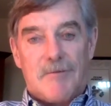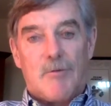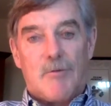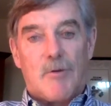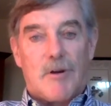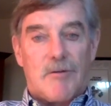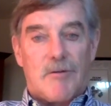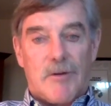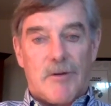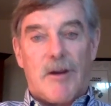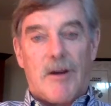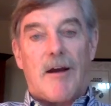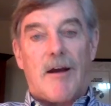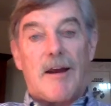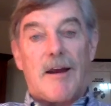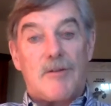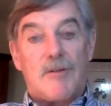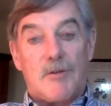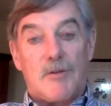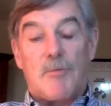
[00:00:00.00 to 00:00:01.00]
we're going to figure out
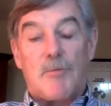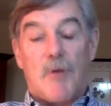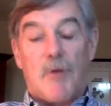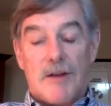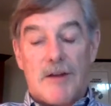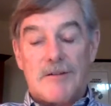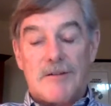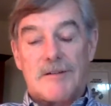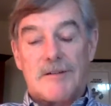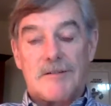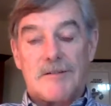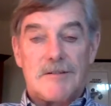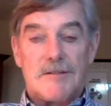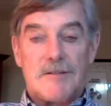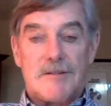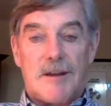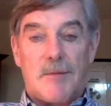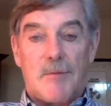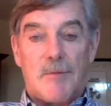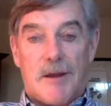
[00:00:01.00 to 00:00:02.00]
how to do your projects at the
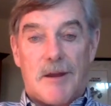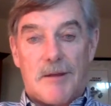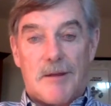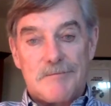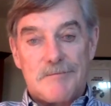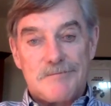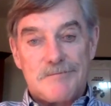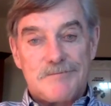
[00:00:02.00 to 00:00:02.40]
same time.